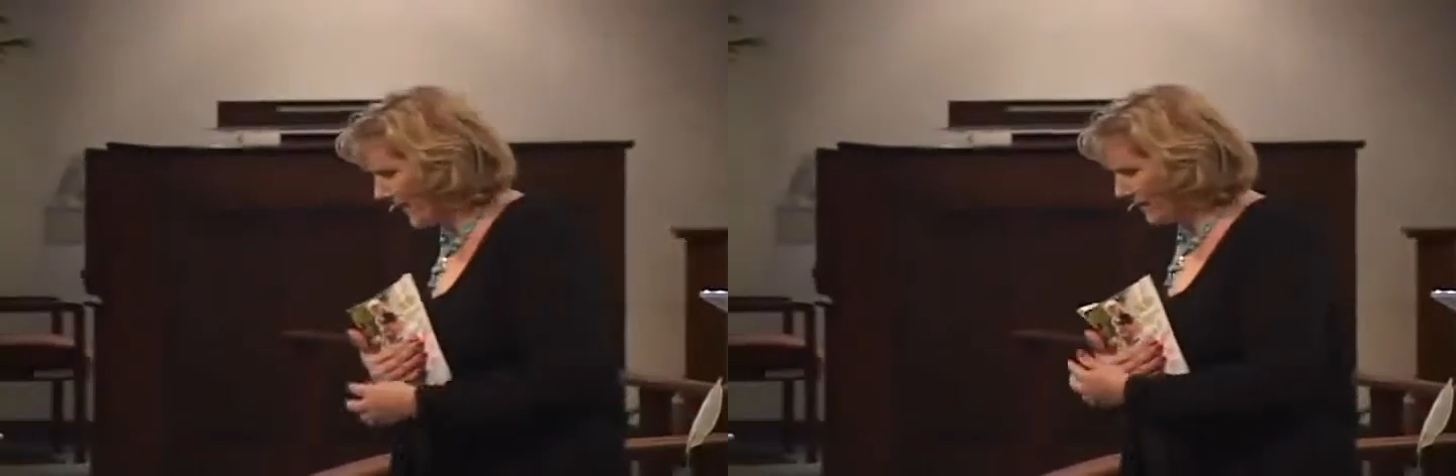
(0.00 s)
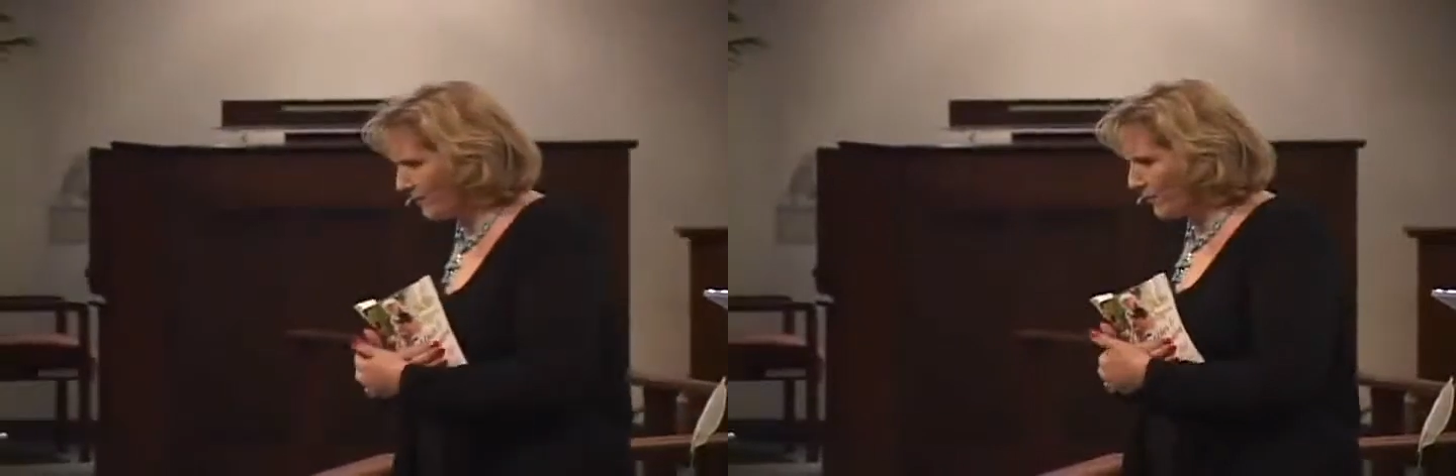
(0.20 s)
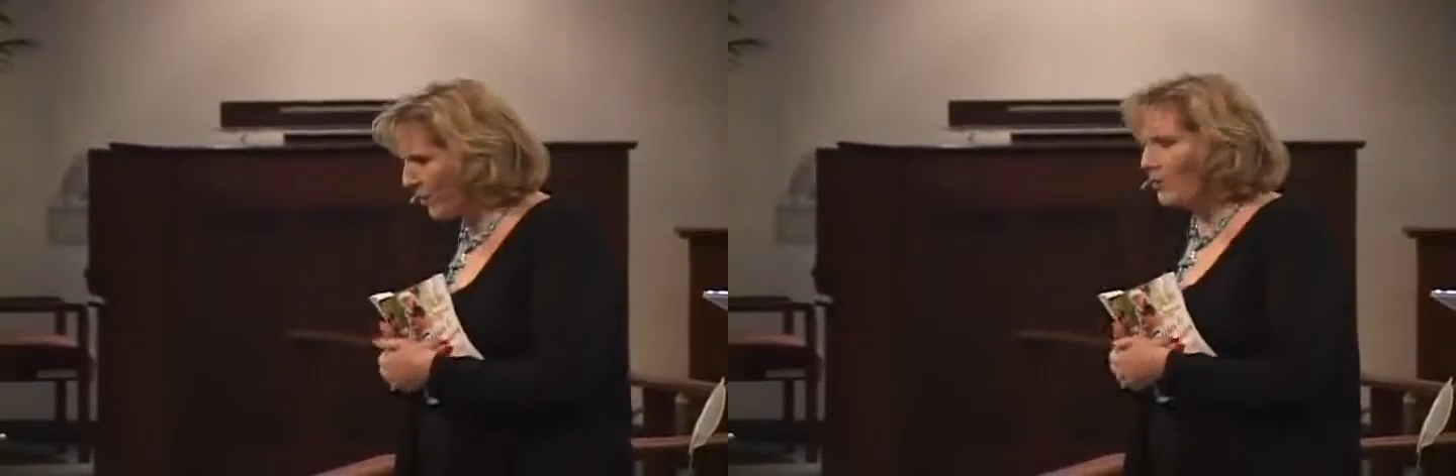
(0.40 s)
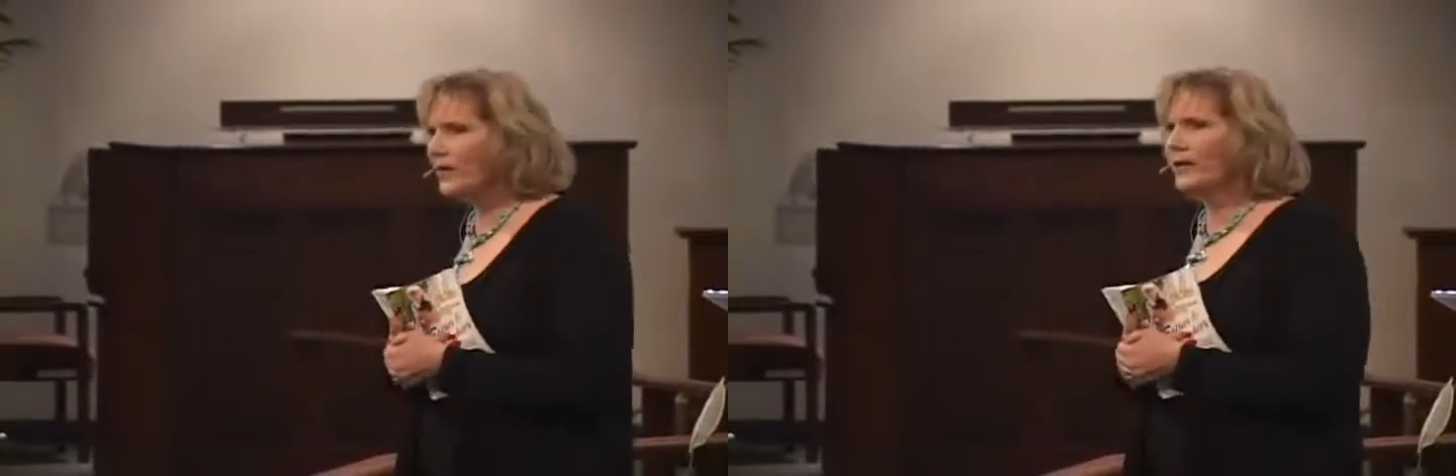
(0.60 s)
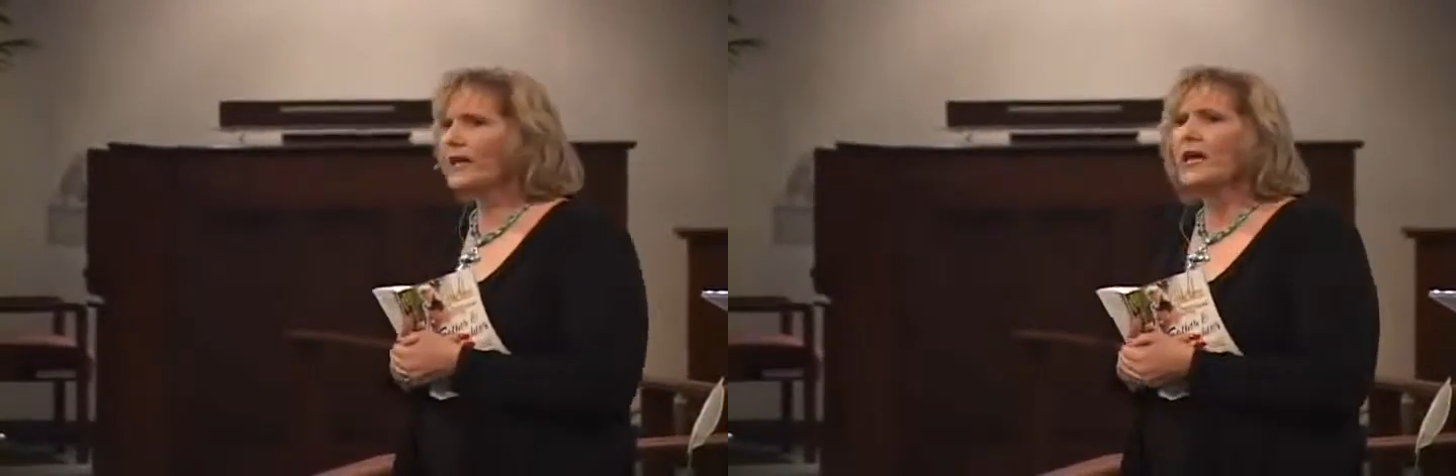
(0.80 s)
Dad, it broke.
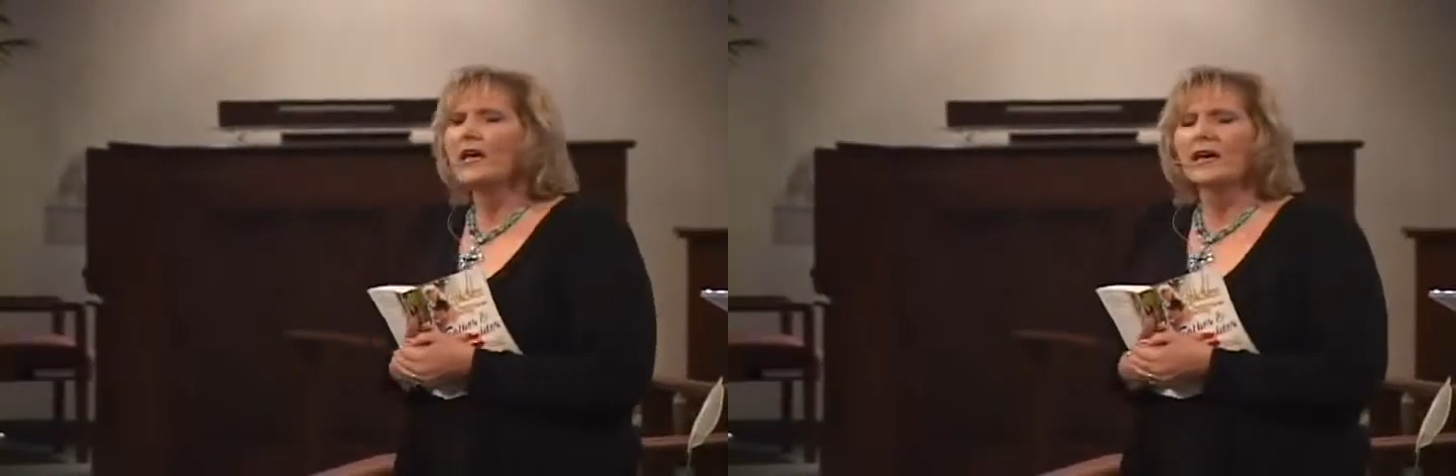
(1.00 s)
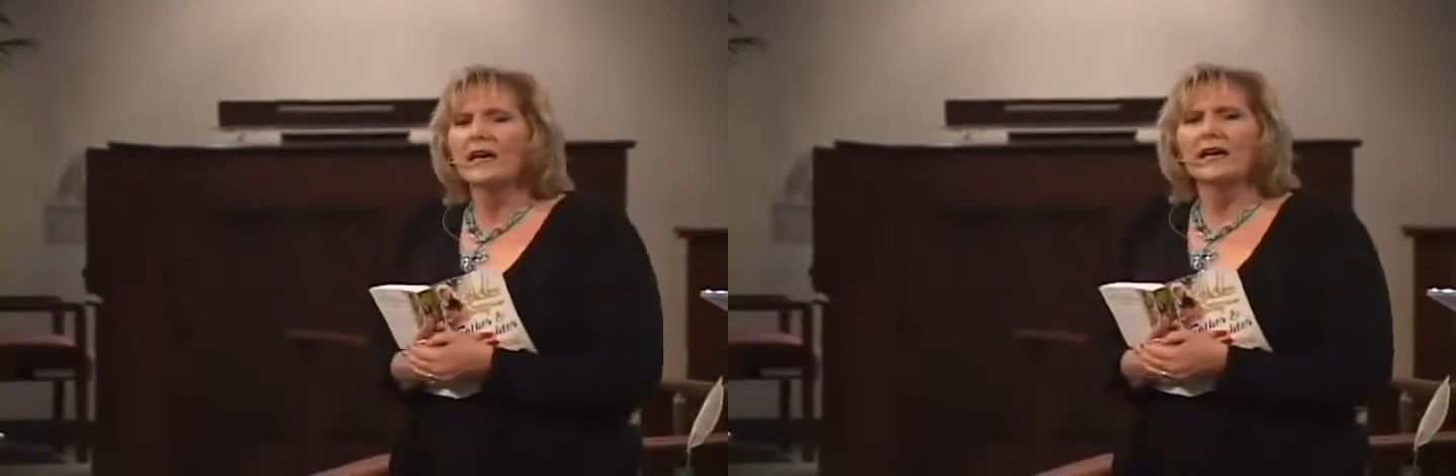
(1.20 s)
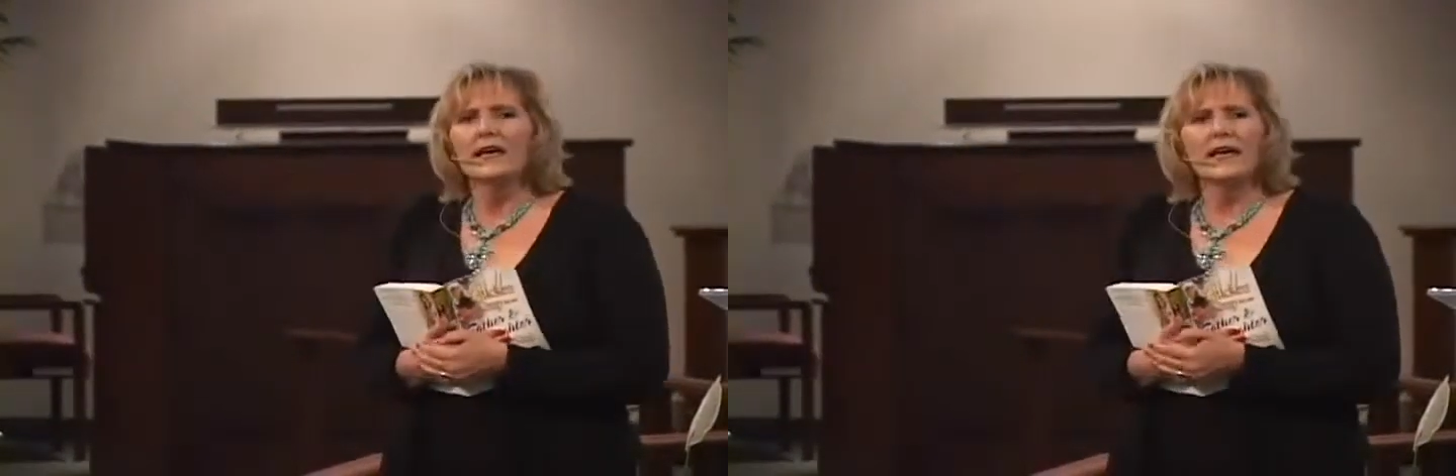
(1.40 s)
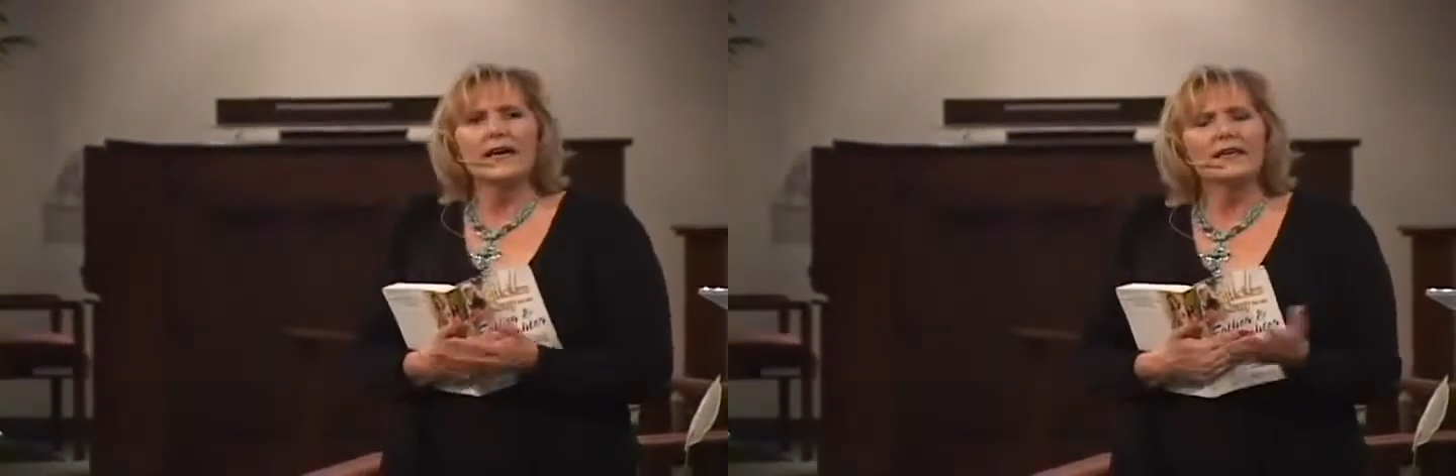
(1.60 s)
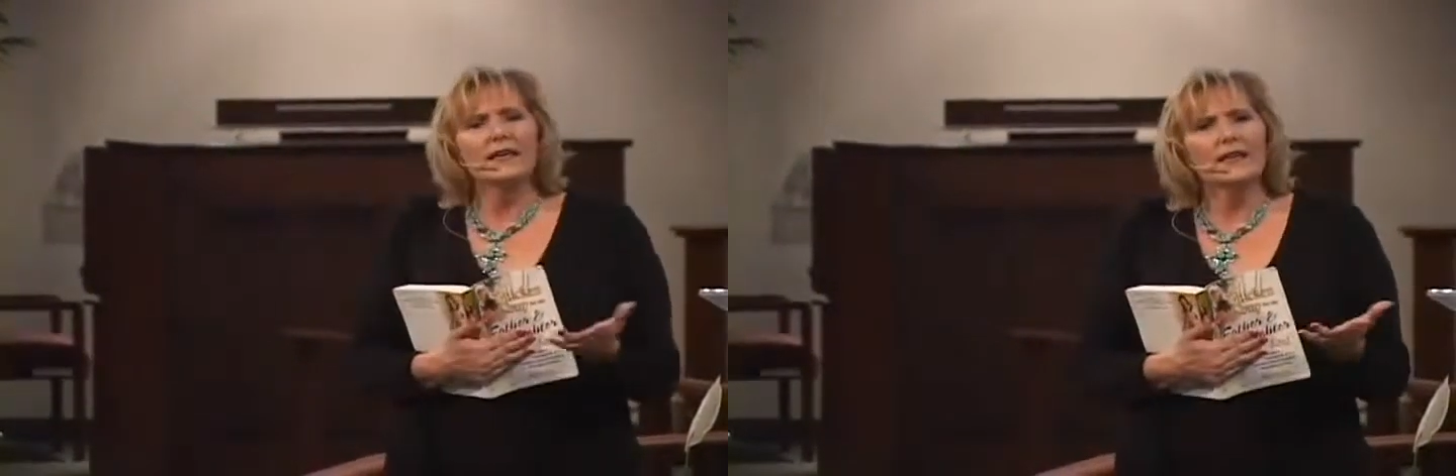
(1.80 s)

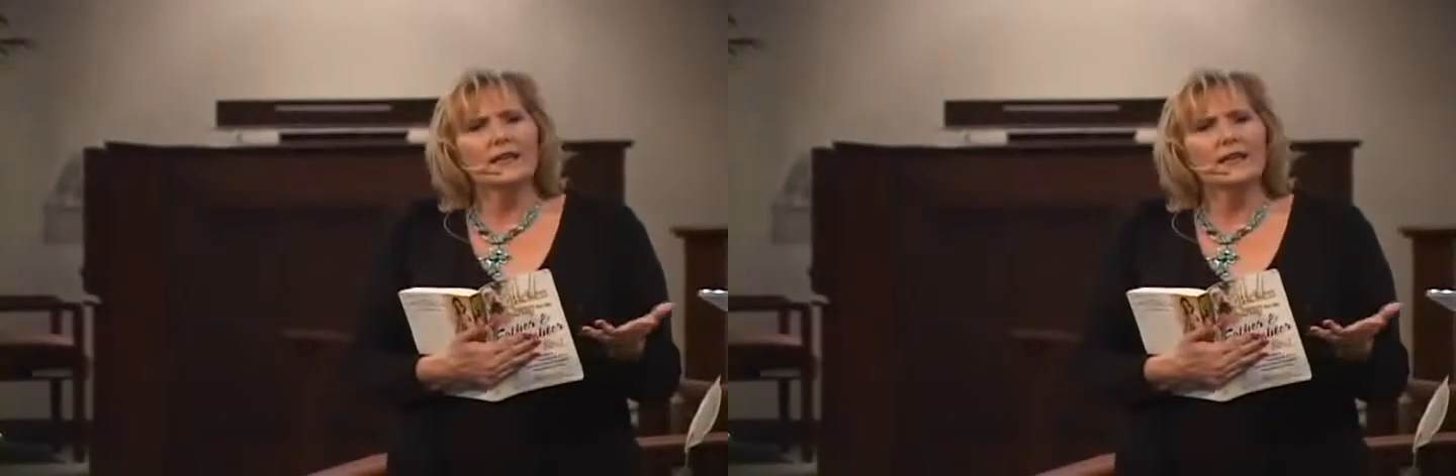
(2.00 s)
And